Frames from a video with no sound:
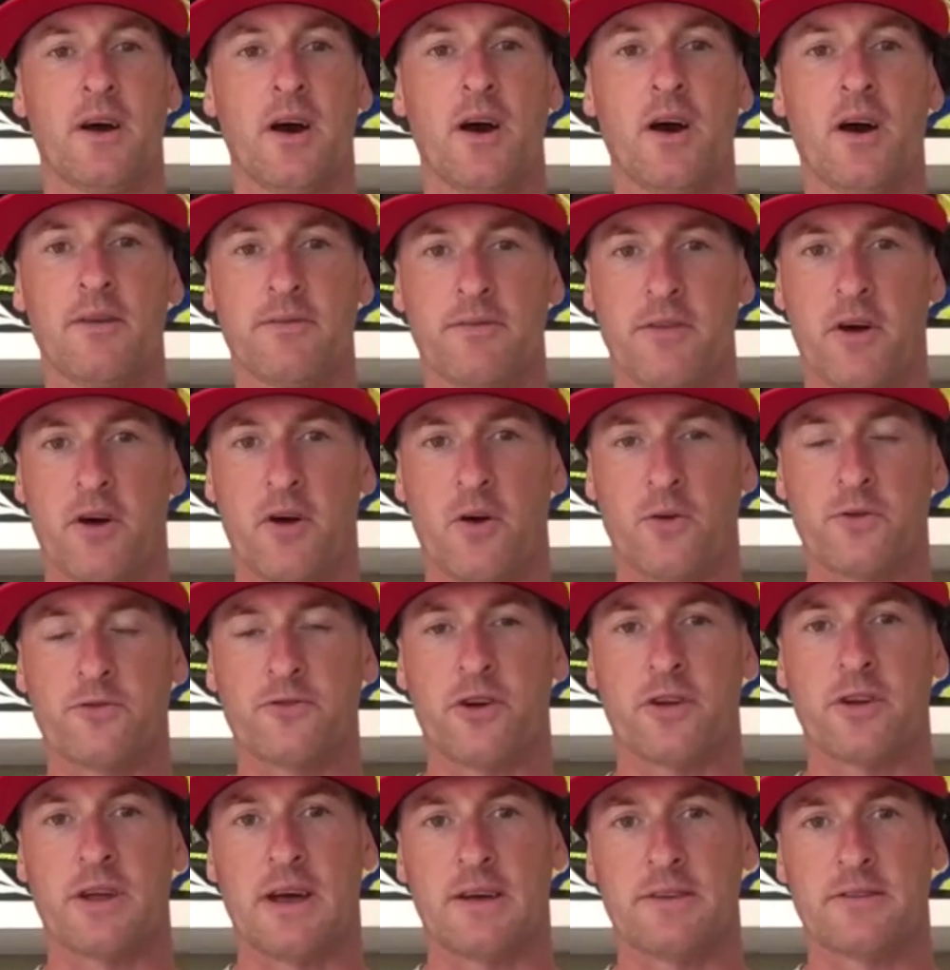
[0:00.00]
of the Whole
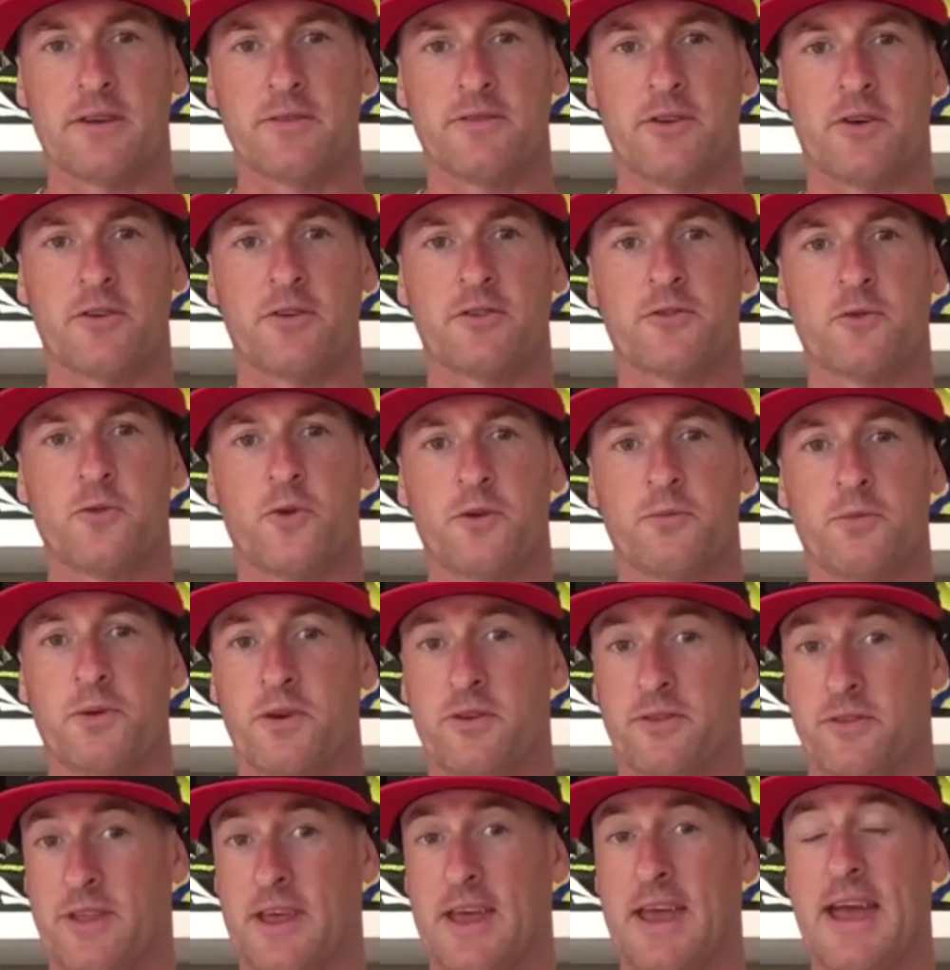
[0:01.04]
Shot Husqvarna squad,
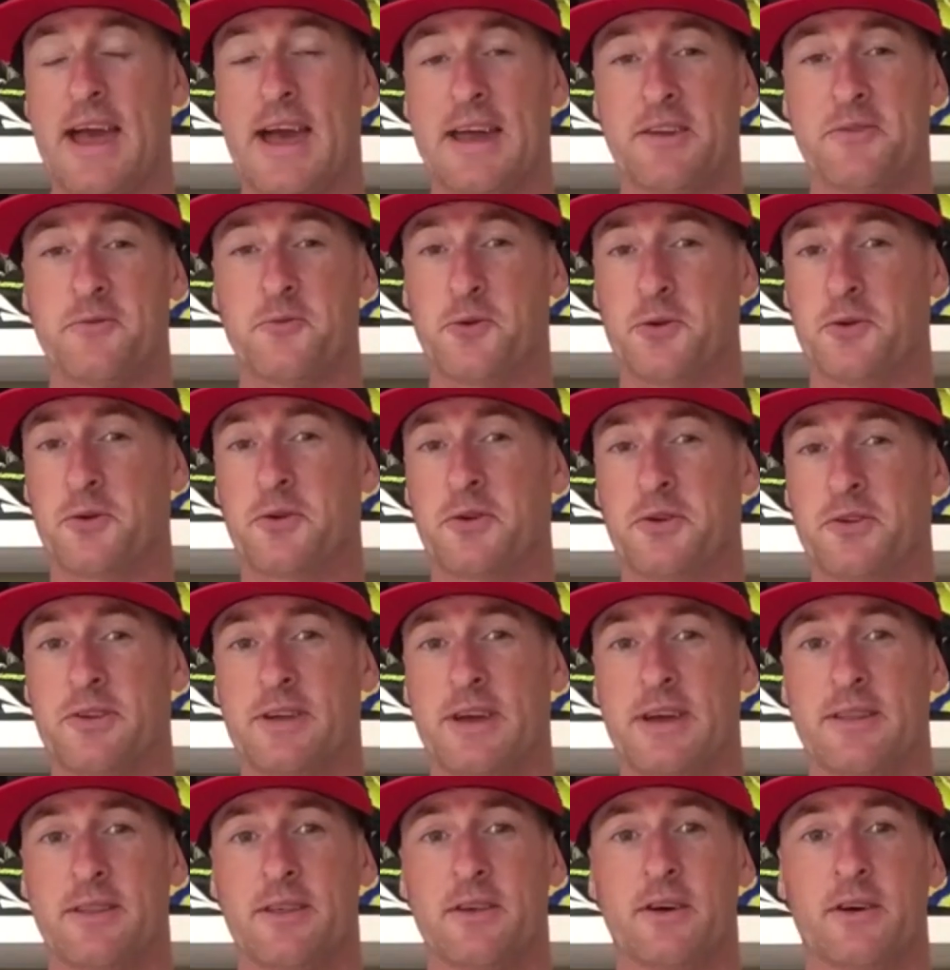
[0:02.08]
because they had a real good
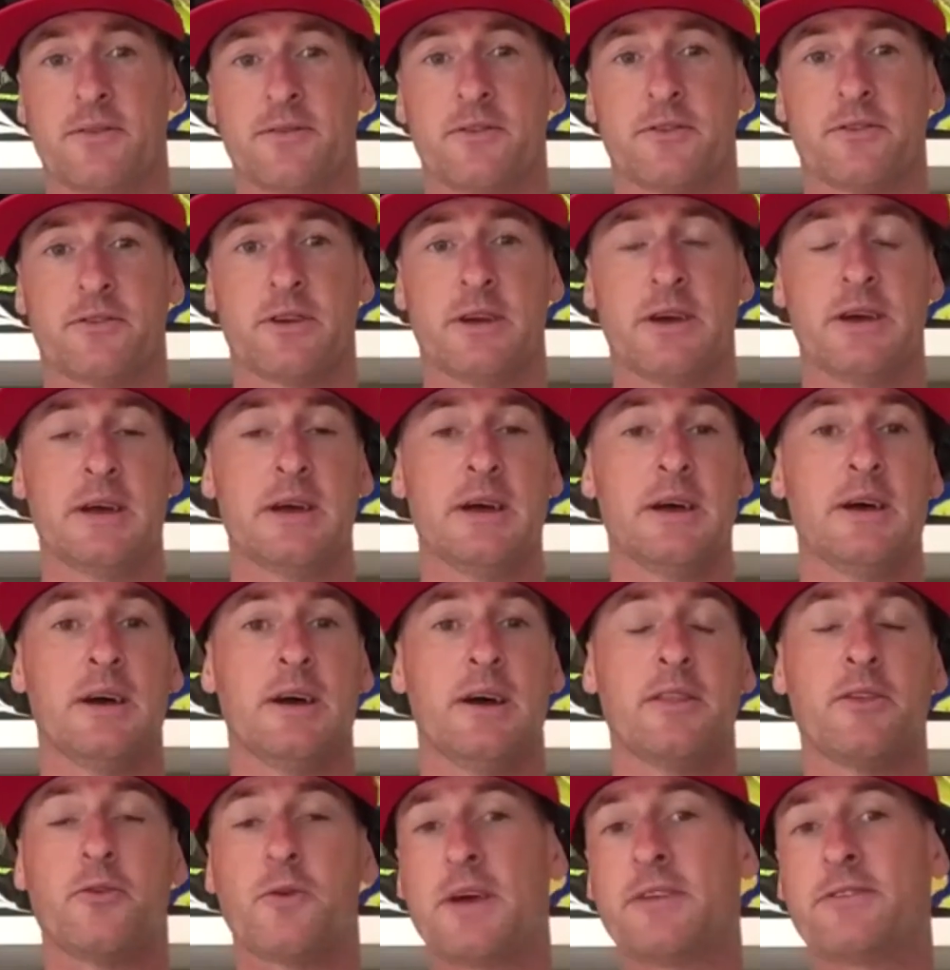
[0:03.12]
day at the office.
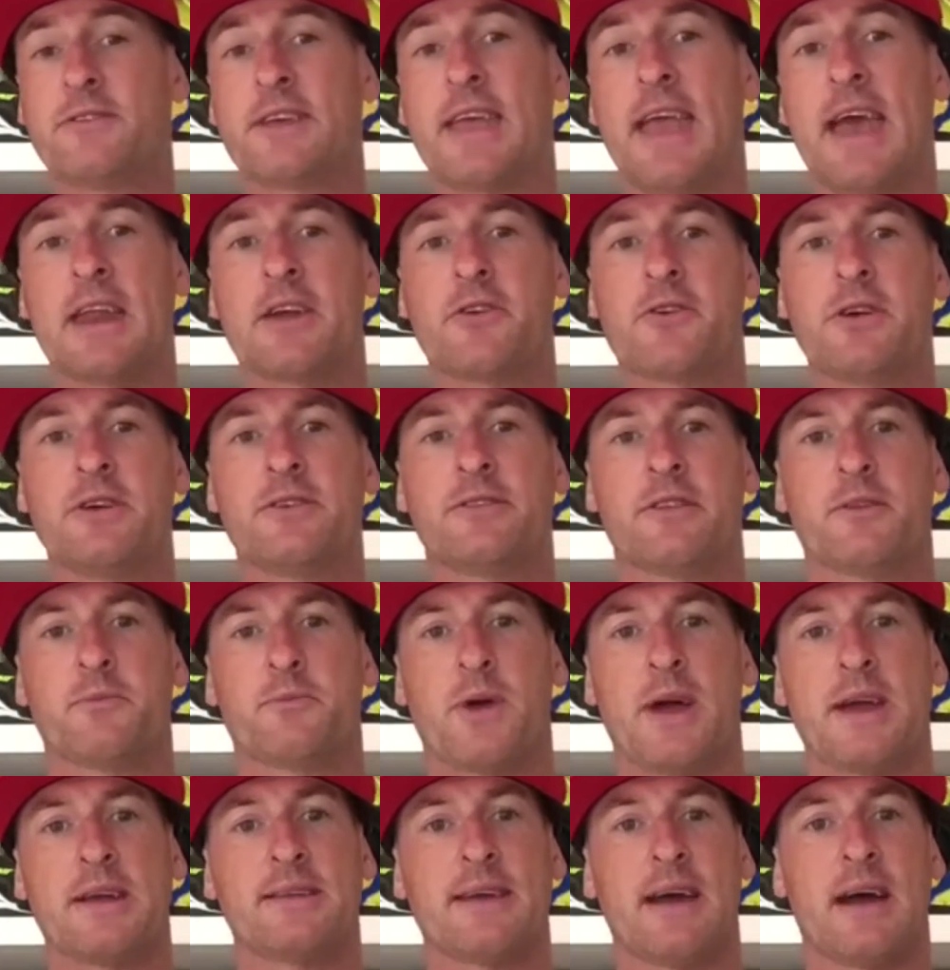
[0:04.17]
The rest of the categories and the
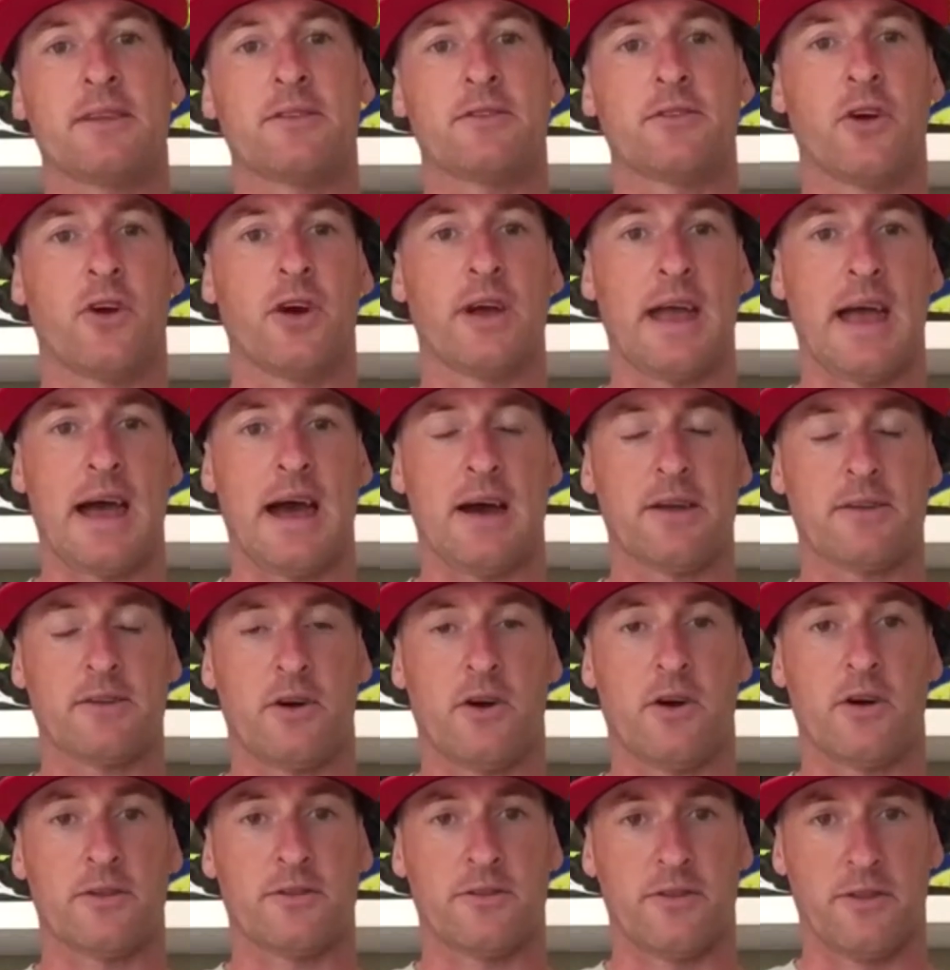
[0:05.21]
breakdowns going out
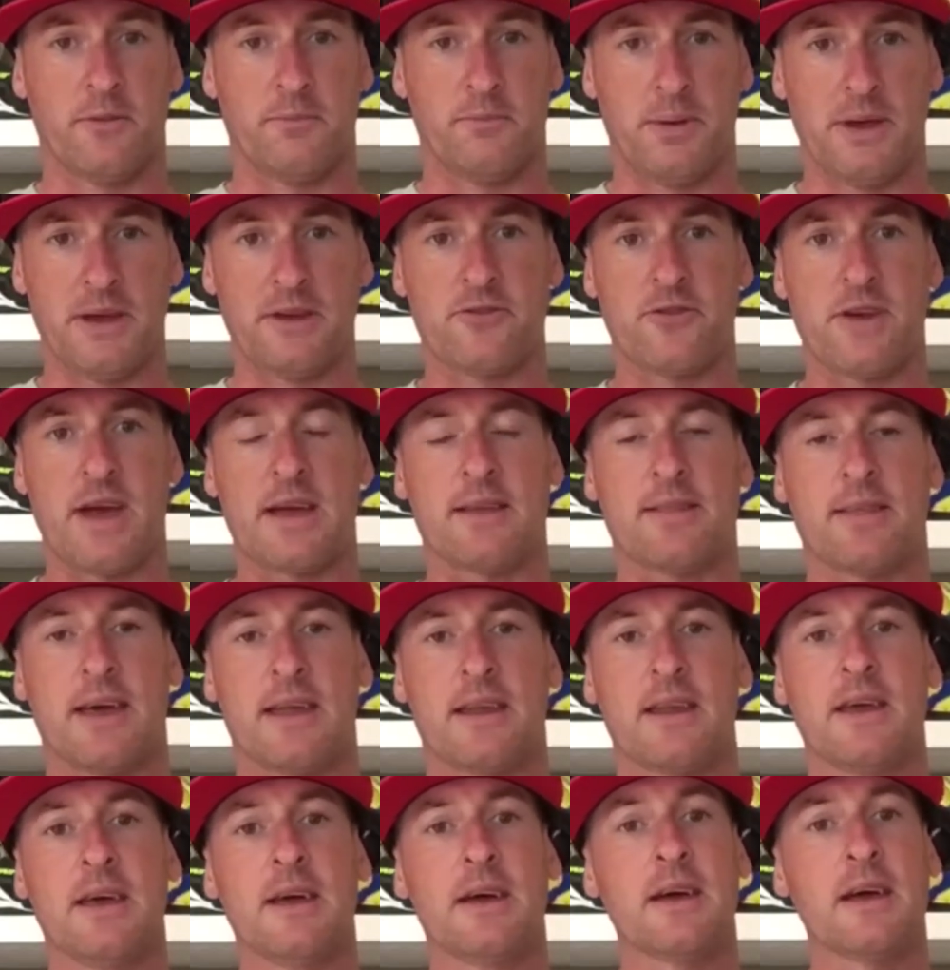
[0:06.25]
onto the big track
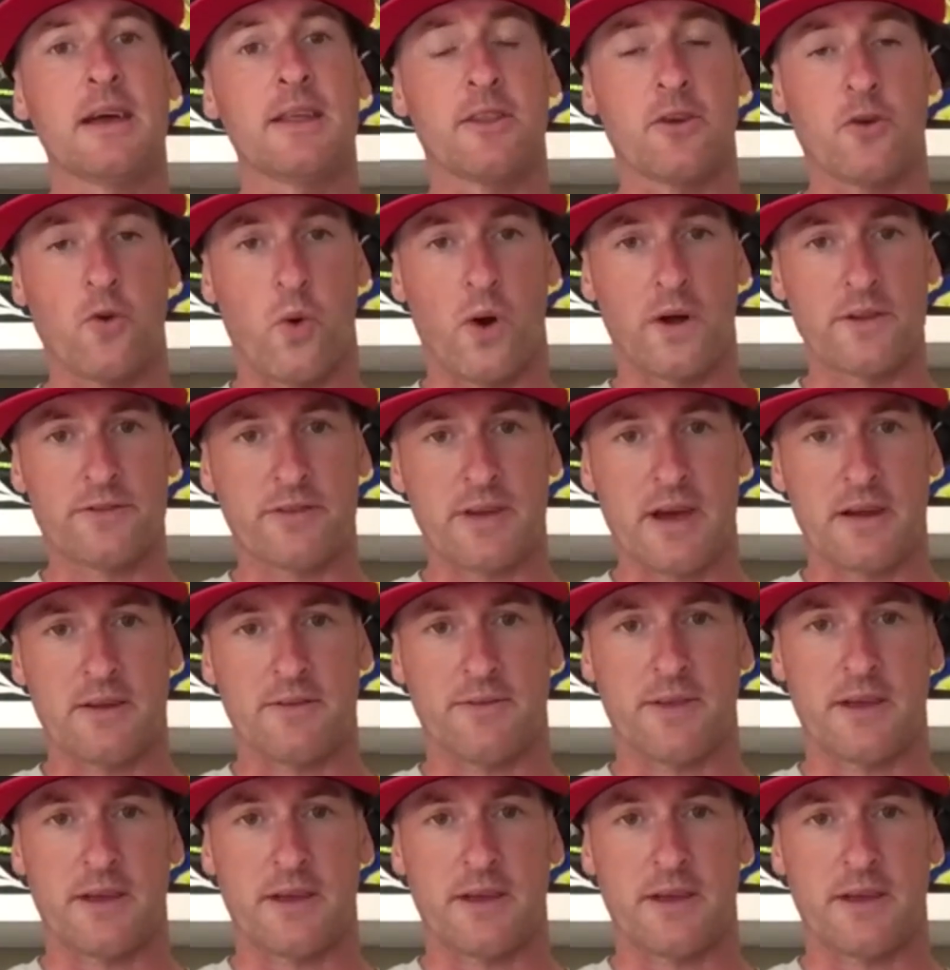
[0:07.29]
then. In the quad side of